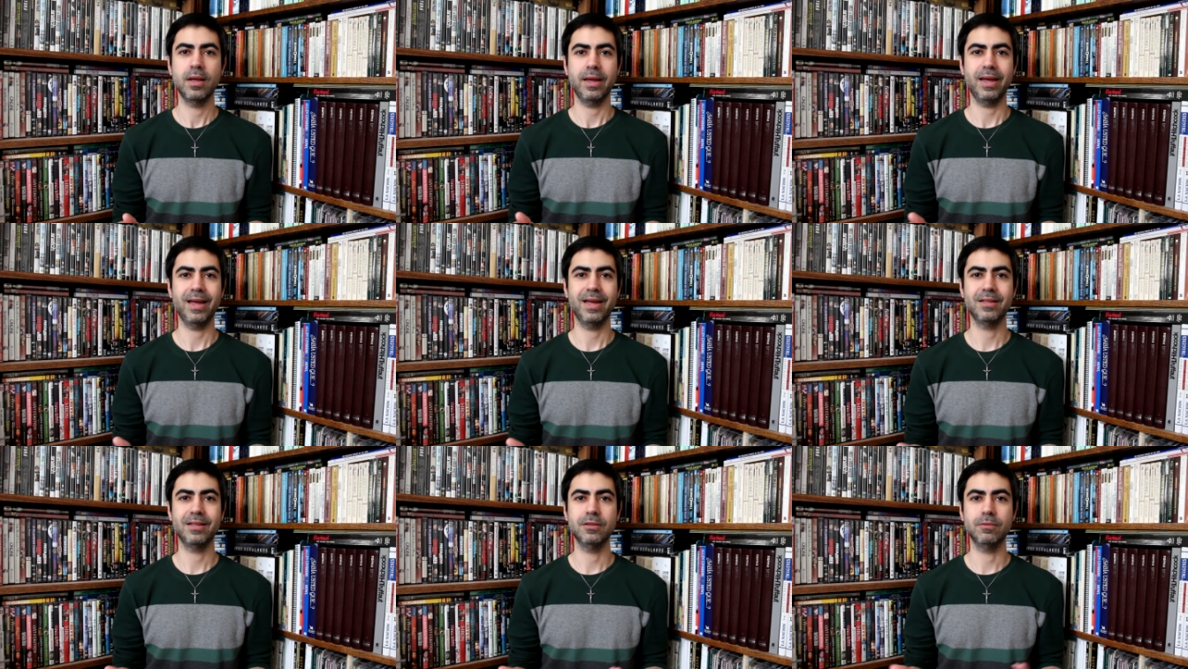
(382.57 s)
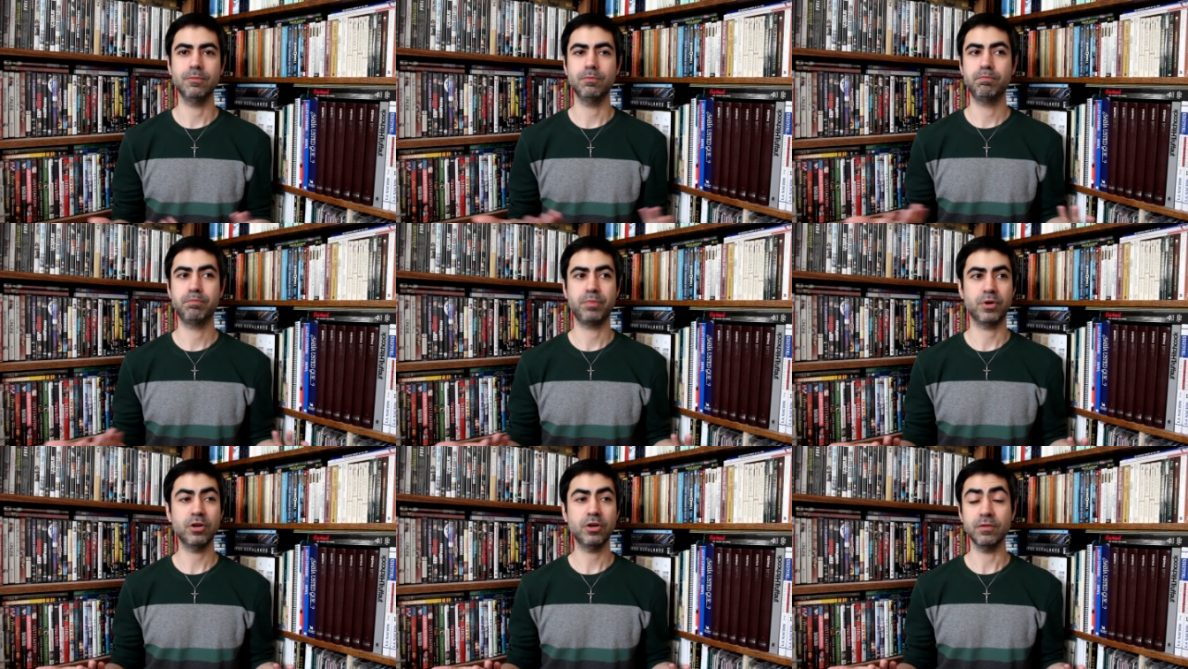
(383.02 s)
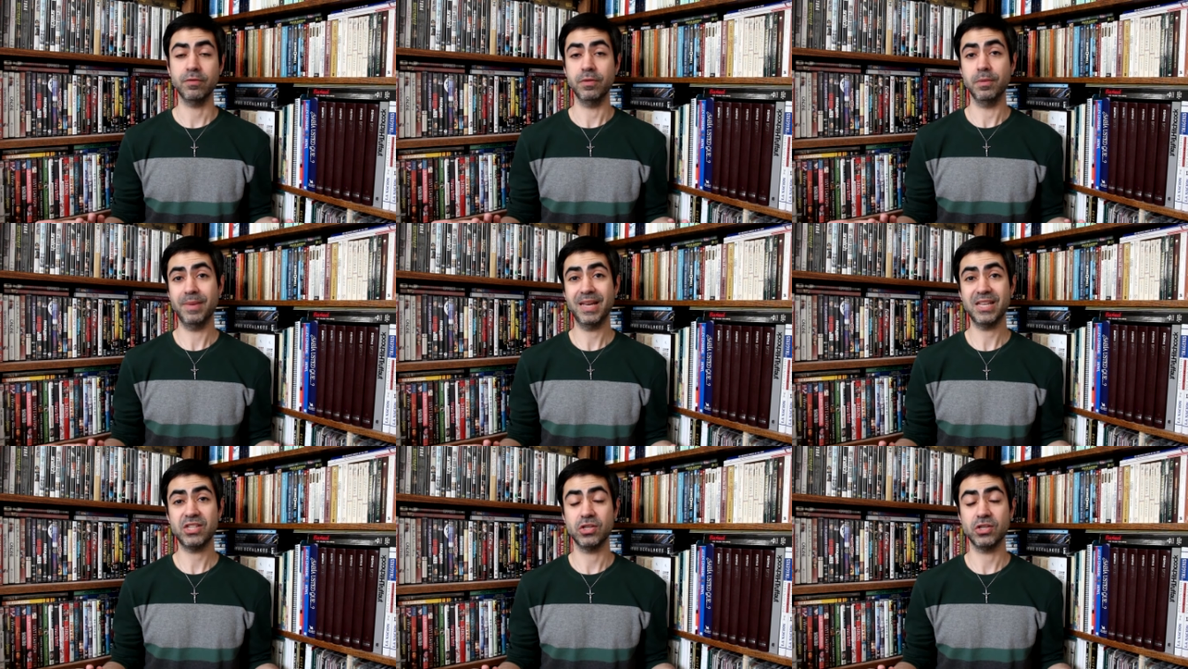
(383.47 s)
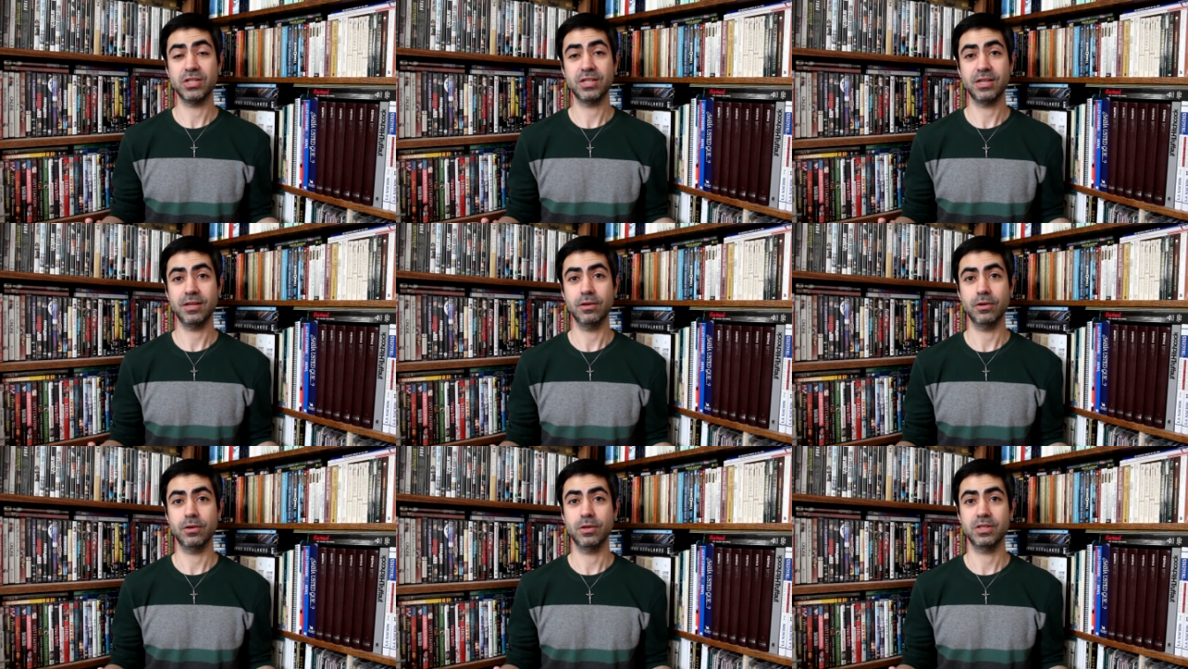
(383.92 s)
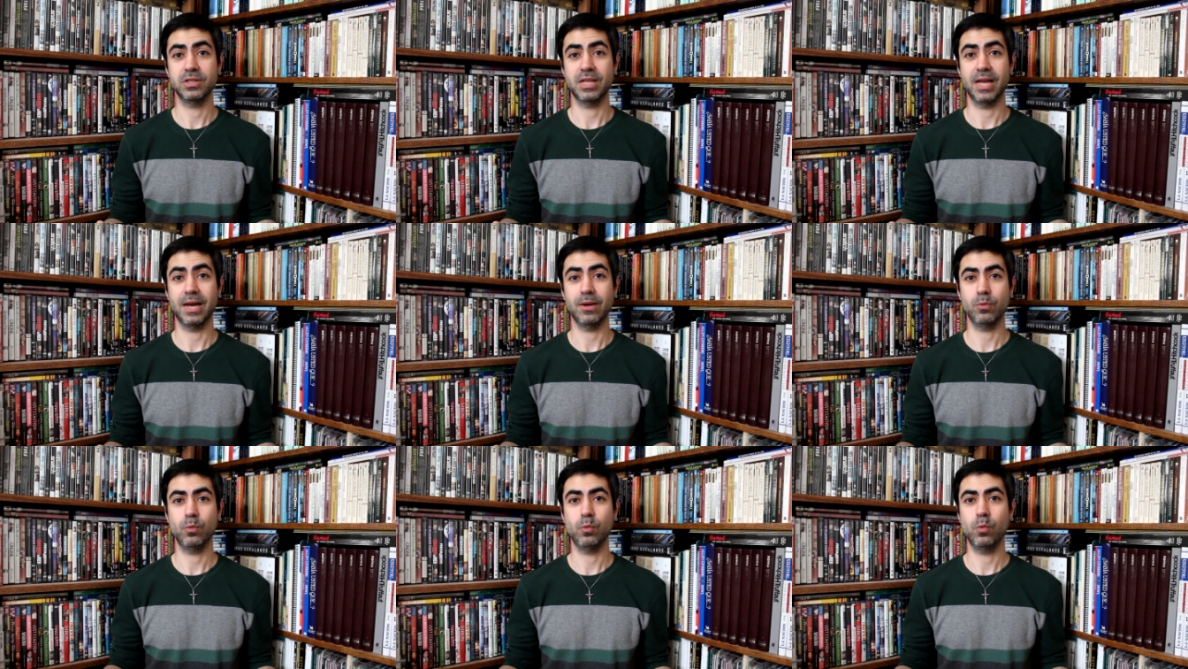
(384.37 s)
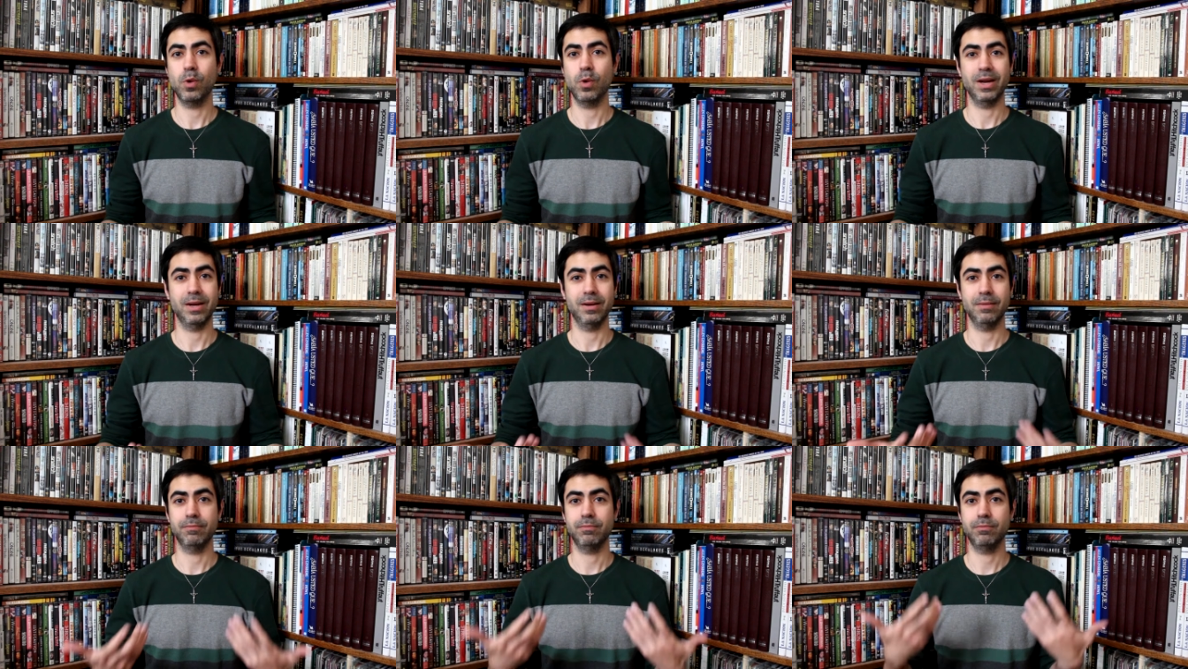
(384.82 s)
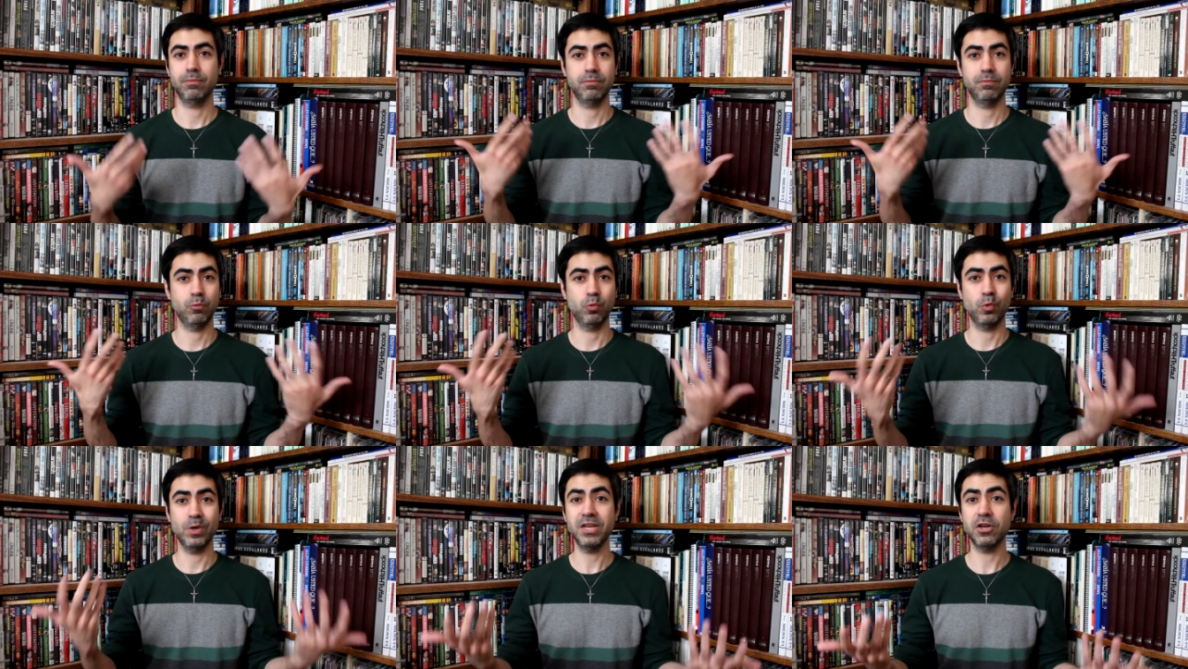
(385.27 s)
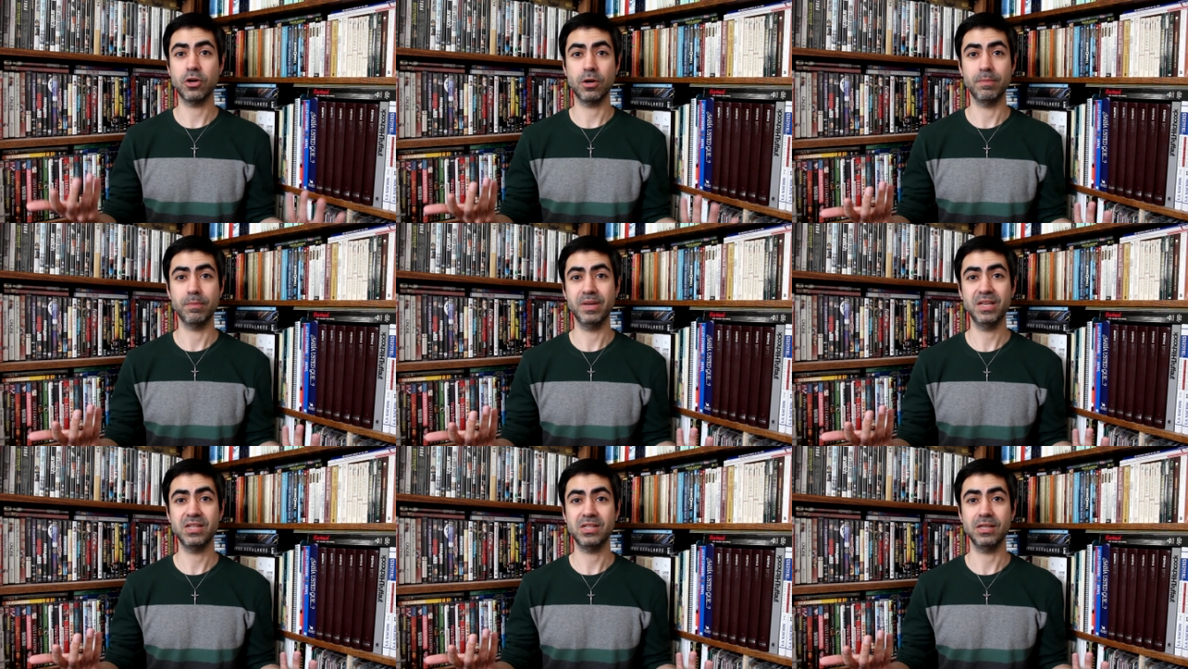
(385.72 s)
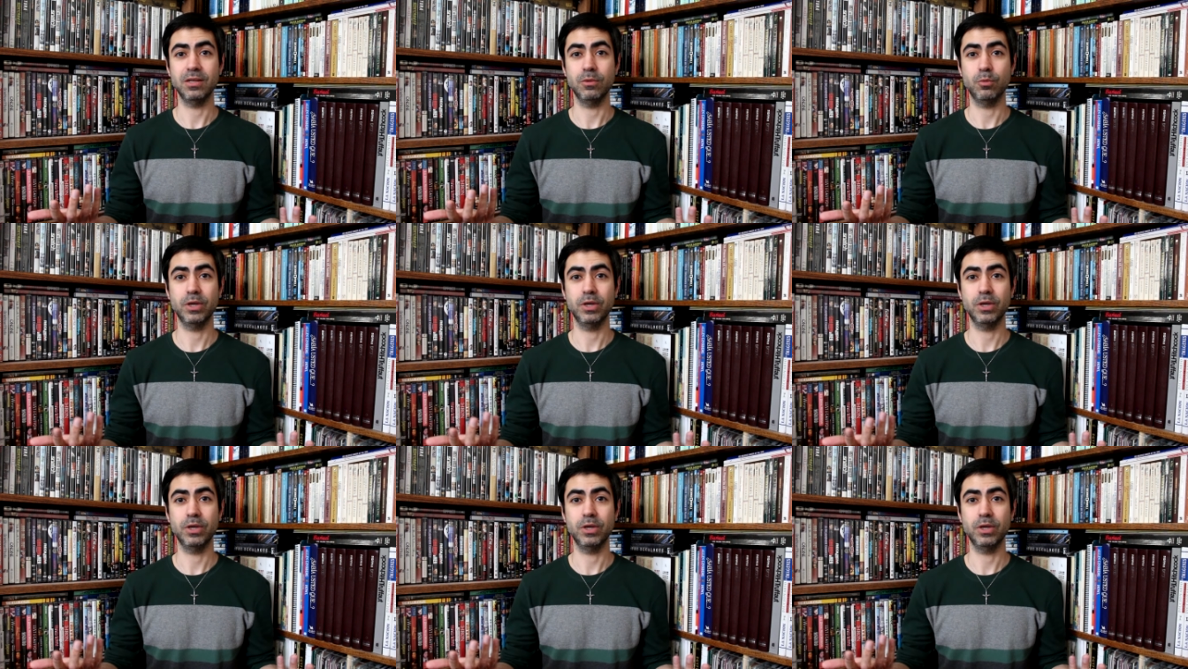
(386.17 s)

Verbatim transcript: And part of the message here is that when we are busy,